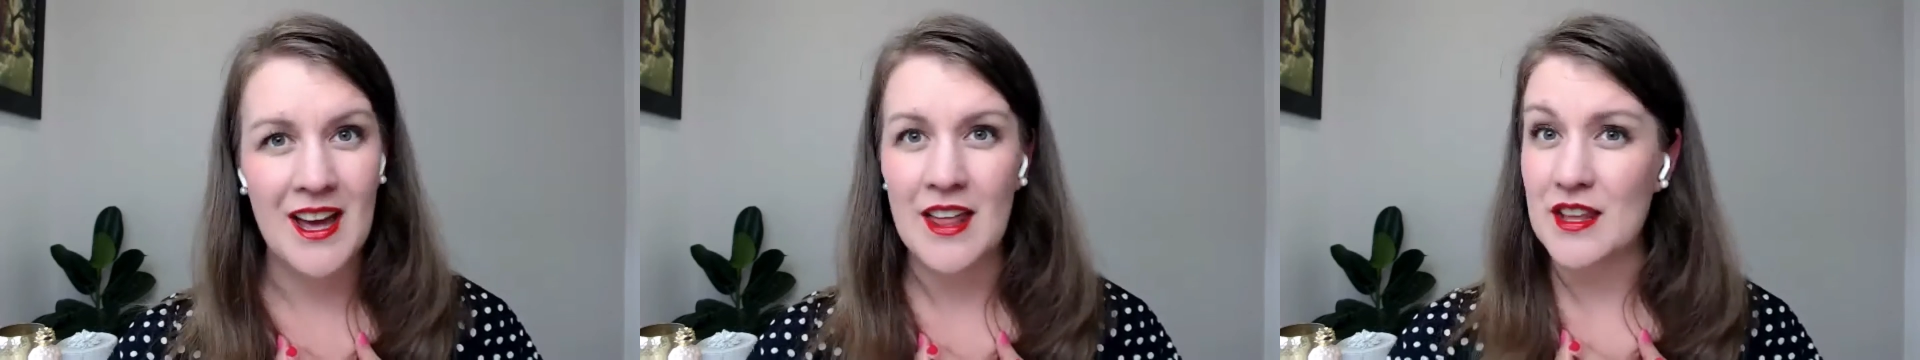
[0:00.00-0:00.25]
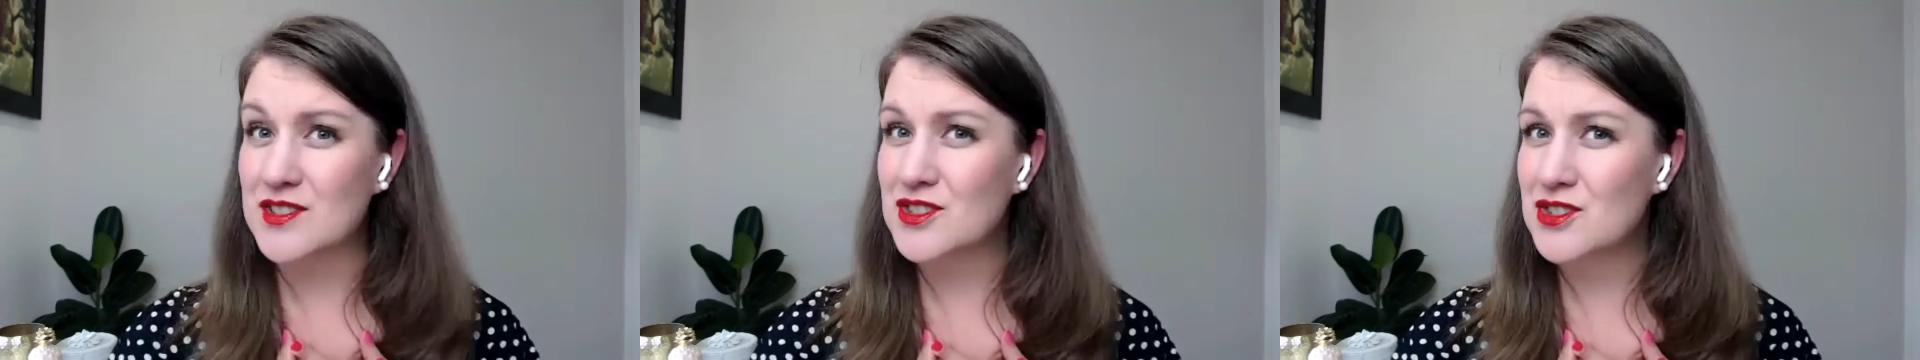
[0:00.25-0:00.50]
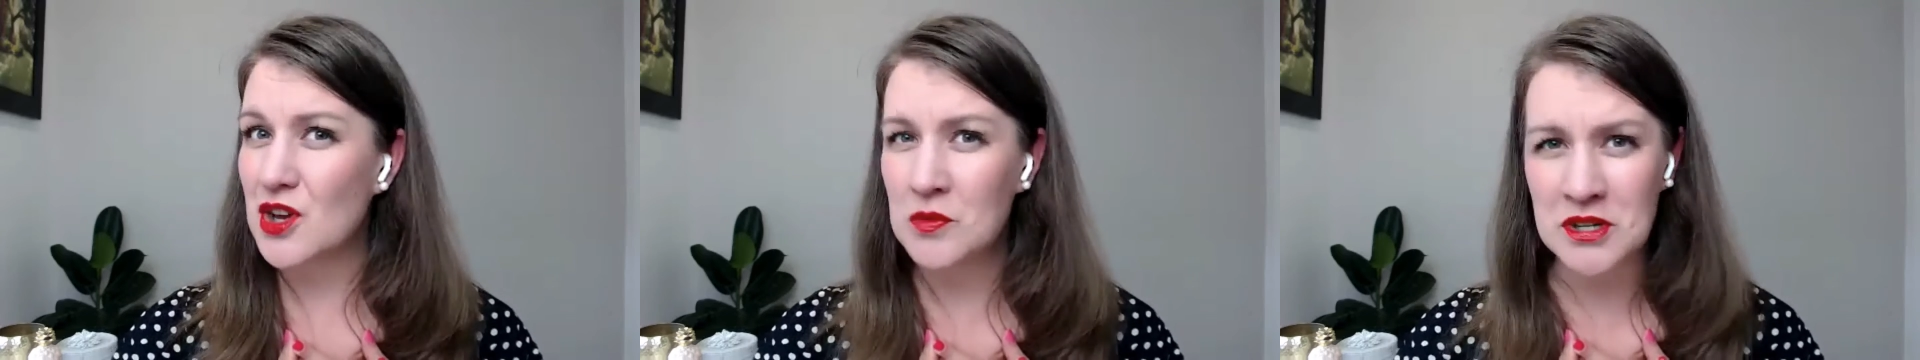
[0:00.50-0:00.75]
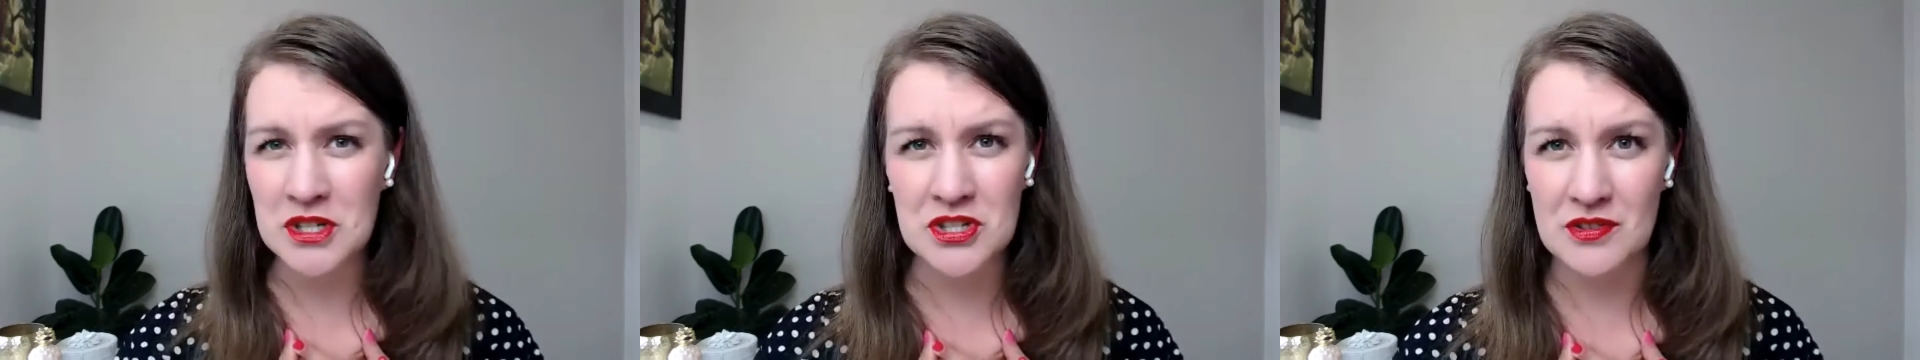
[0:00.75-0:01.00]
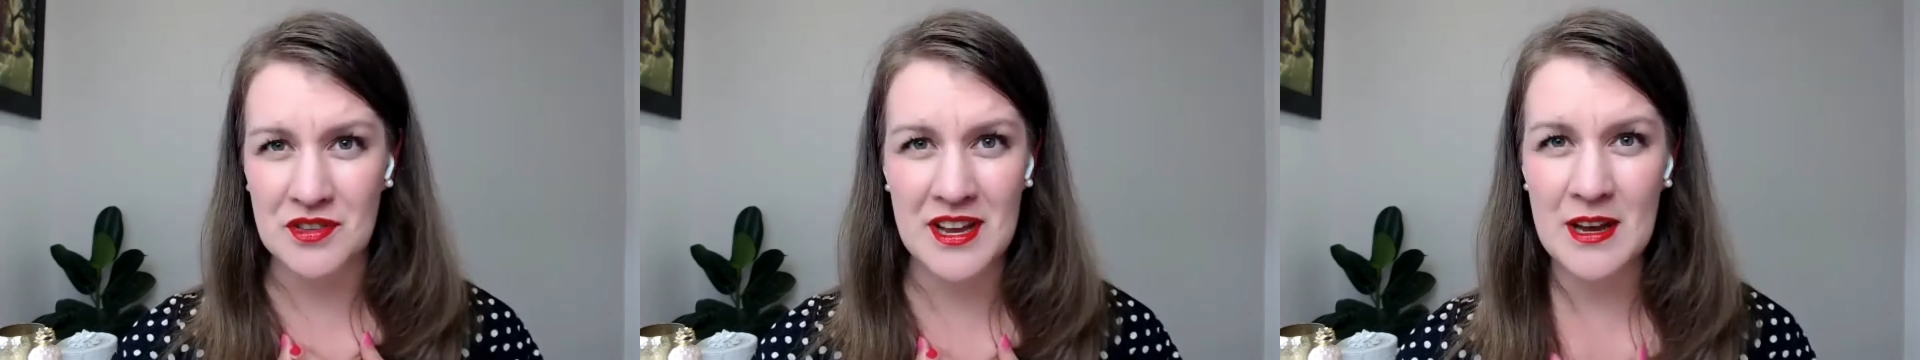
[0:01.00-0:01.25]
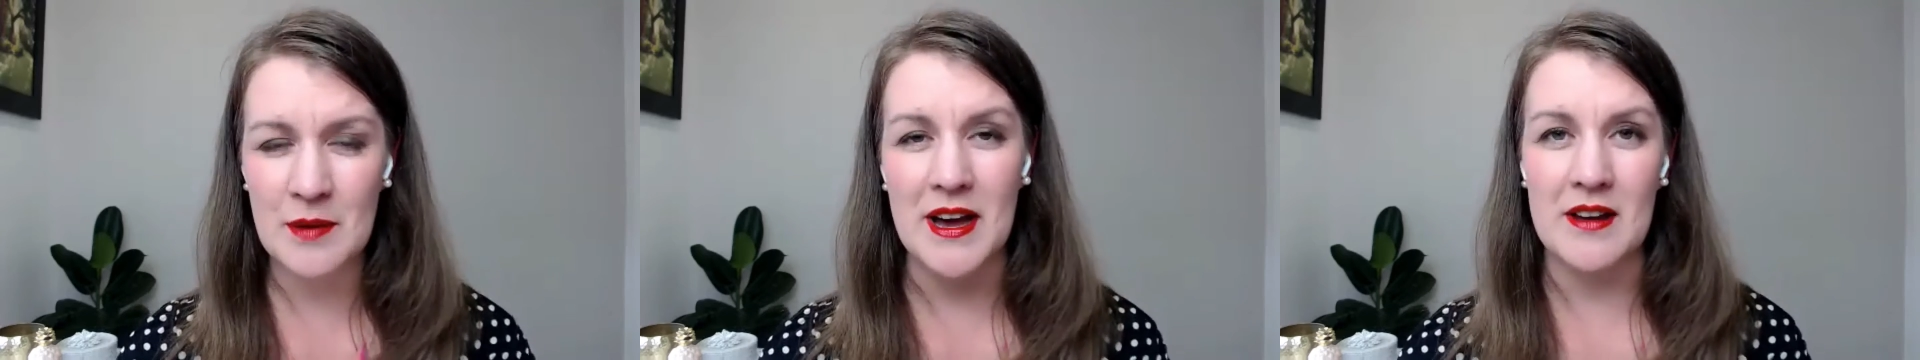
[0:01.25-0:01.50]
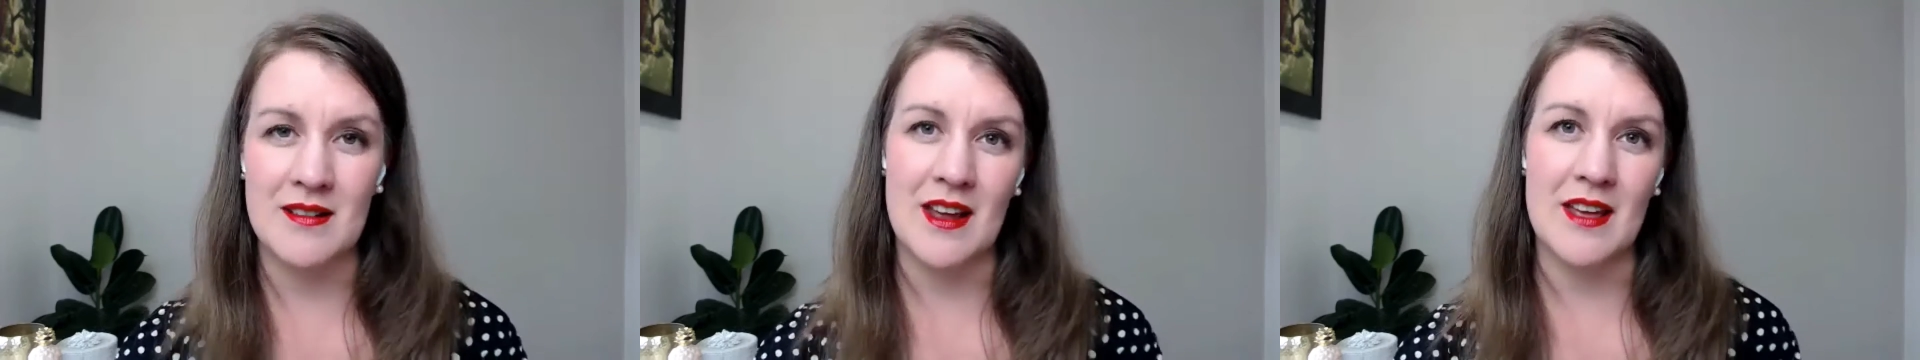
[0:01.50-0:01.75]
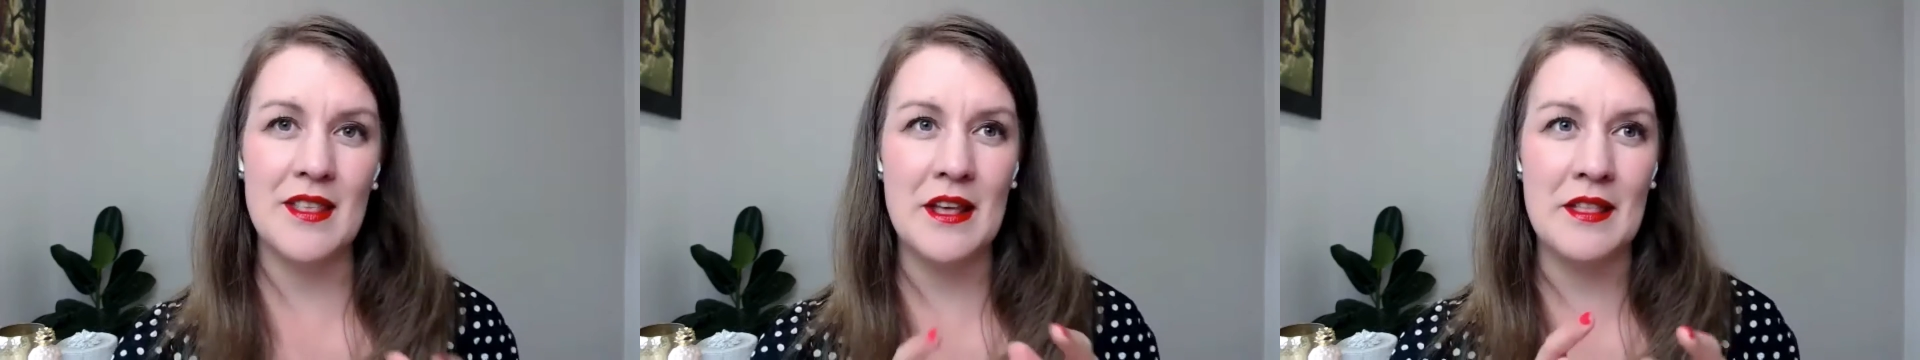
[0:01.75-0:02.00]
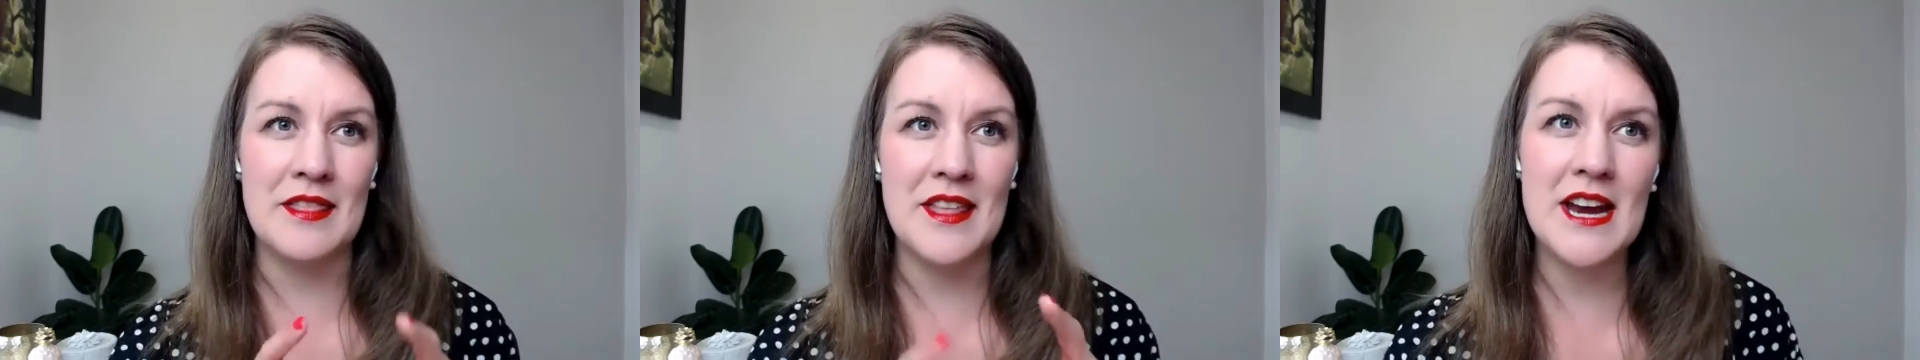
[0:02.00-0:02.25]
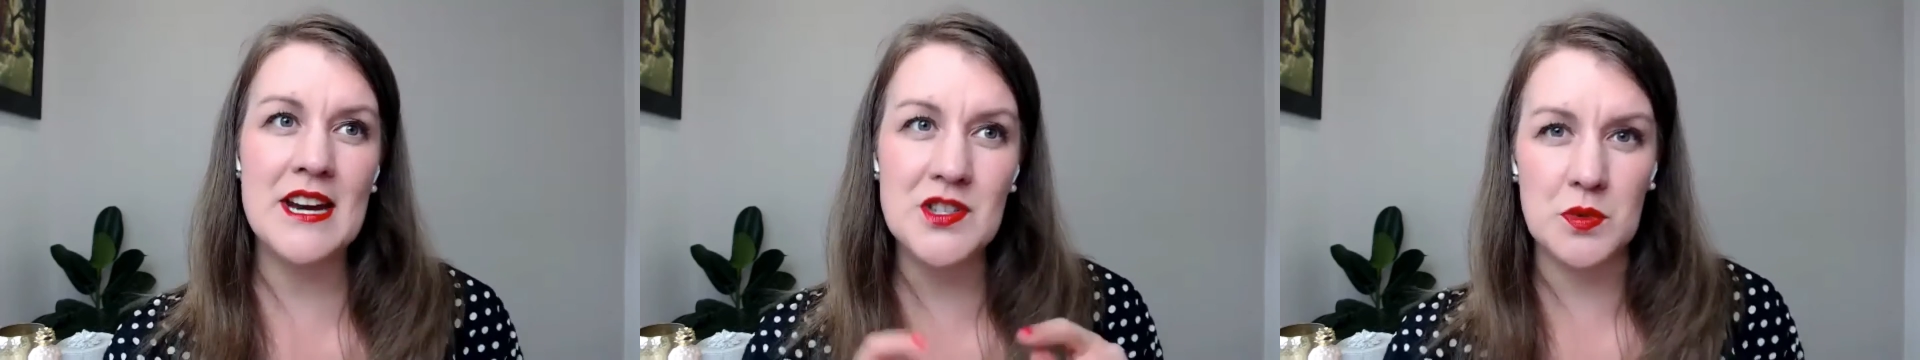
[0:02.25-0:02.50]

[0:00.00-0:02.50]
there's so much to think about, and I think that is